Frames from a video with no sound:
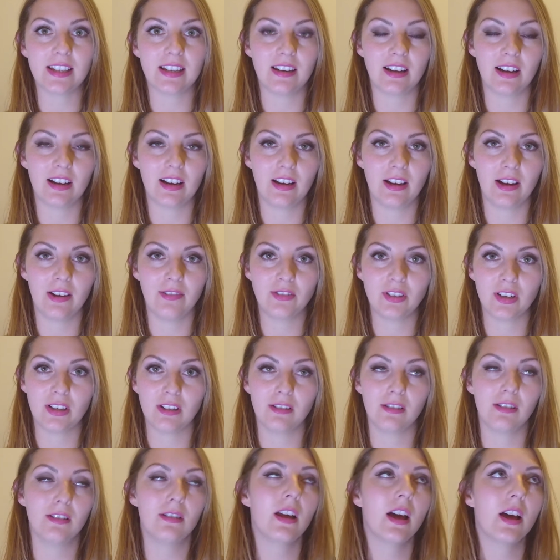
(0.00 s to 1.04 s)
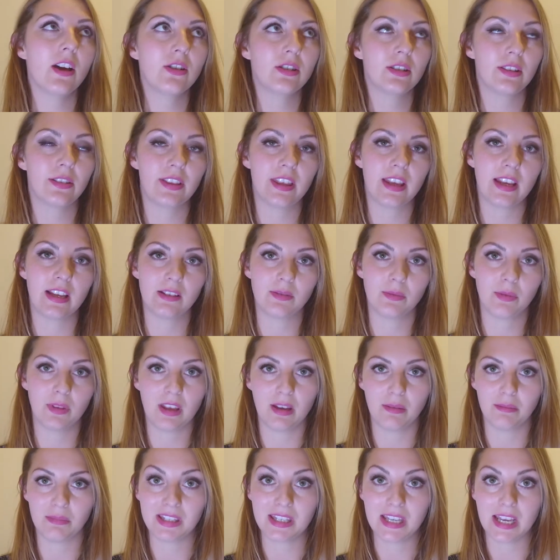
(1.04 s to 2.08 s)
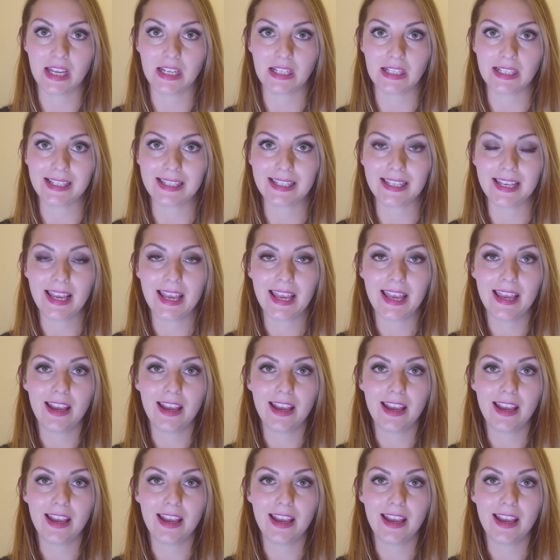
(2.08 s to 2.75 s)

and luckily I've done loads of things with them since.